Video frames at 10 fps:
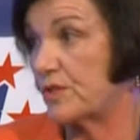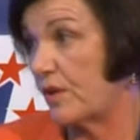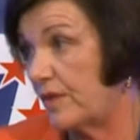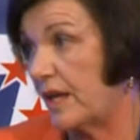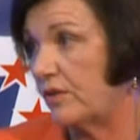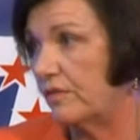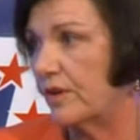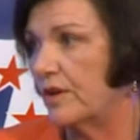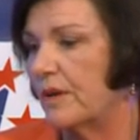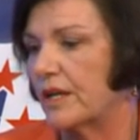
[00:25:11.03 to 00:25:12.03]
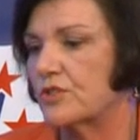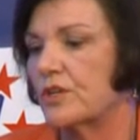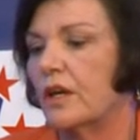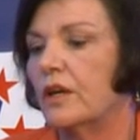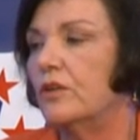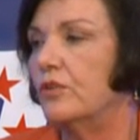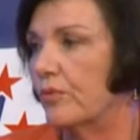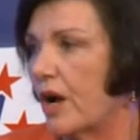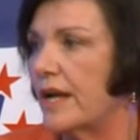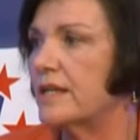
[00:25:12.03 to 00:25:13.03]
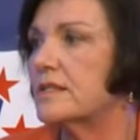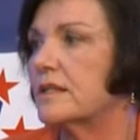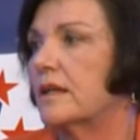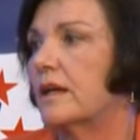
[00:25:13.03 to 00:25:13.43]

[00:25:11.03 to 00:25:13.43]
So thank you very much. You're right.